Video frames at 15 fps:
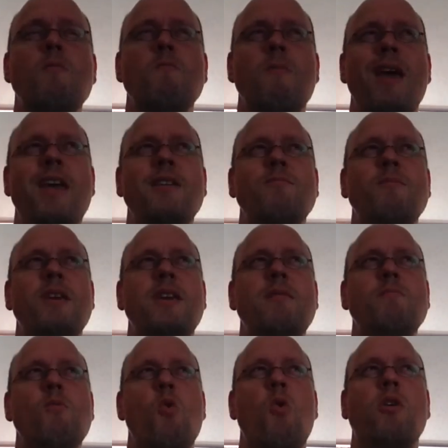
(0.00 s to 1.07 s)
Made me
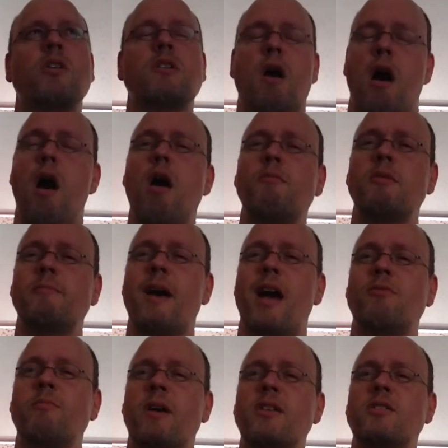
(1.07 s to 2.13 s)
more calm
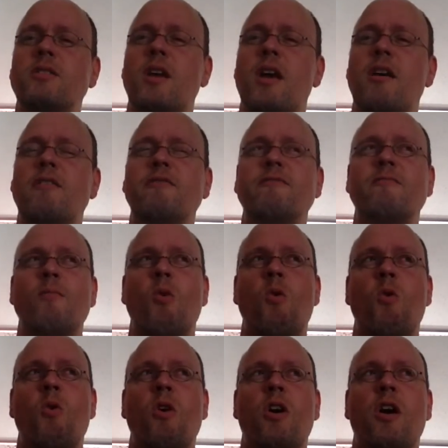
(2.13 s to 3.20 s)
about myself,
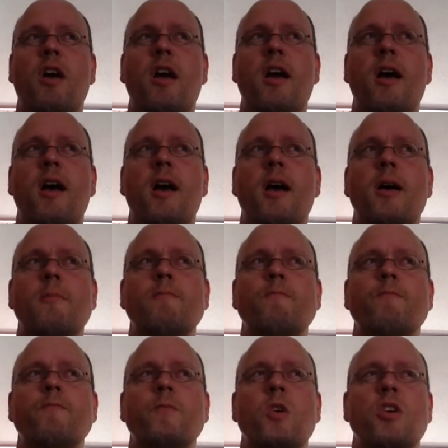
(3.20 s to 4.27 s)
more
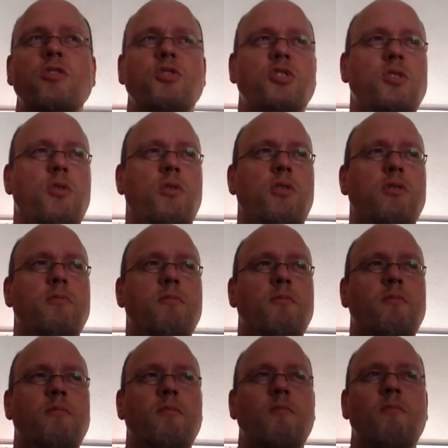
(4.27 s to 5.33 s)
assured,
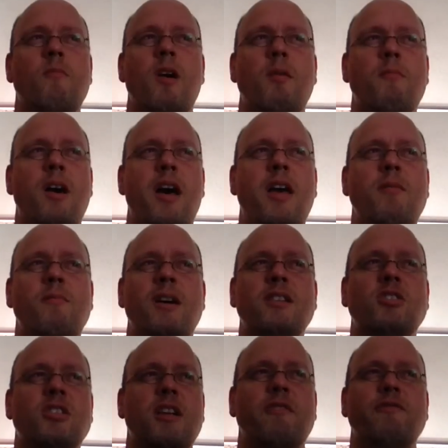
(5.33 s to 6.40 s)
my
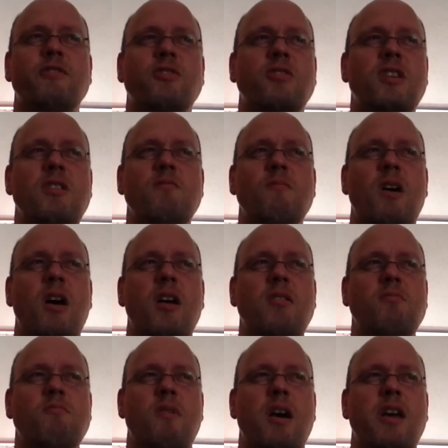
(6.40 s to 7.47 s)
self-esteem,
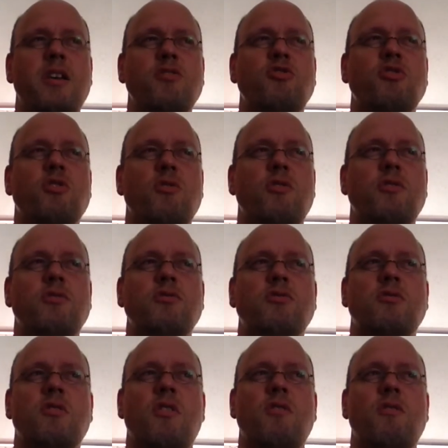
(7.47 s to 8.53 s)
my
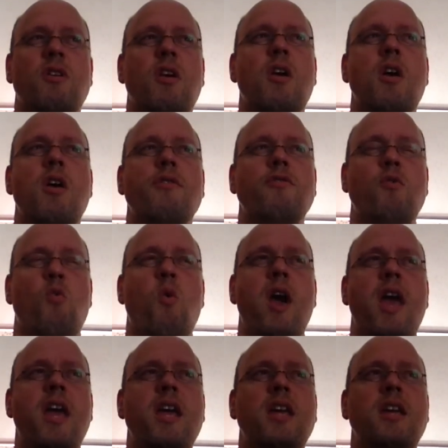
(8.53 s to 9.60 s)
assurance, that the
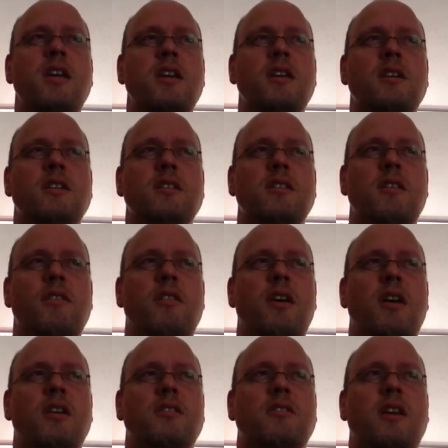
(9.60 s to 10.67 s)
way
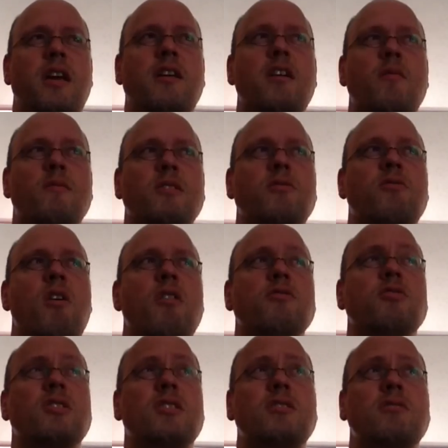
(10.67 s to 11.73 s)
that I come
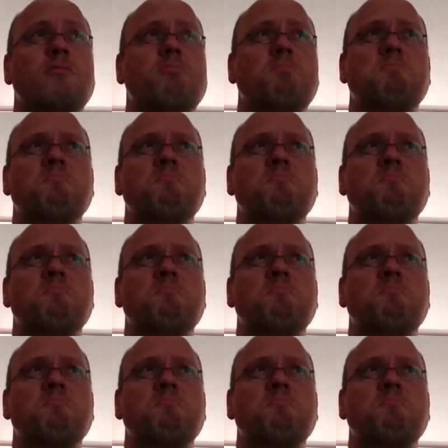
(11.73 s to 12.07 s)
across is